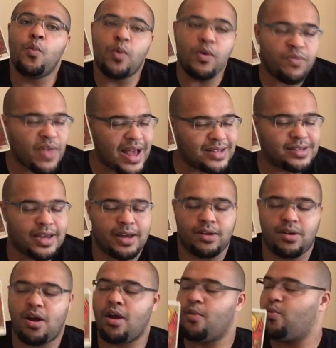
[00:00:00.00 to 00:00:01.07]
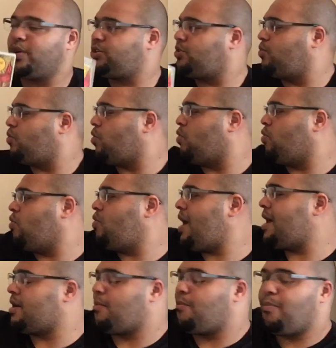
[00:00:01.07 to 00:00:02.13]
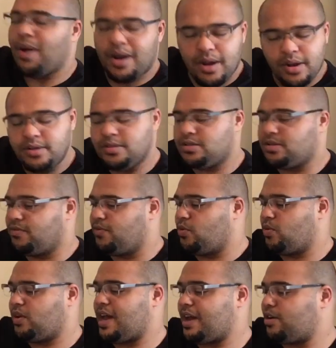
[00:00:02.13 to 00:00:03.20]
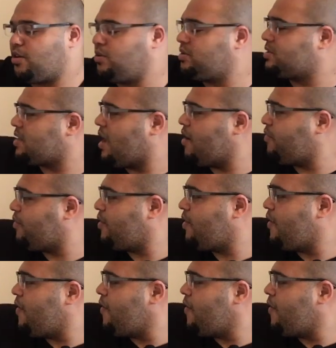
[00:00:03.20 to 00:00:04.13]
With that said, I wish you all an abundance of all of that good stuff.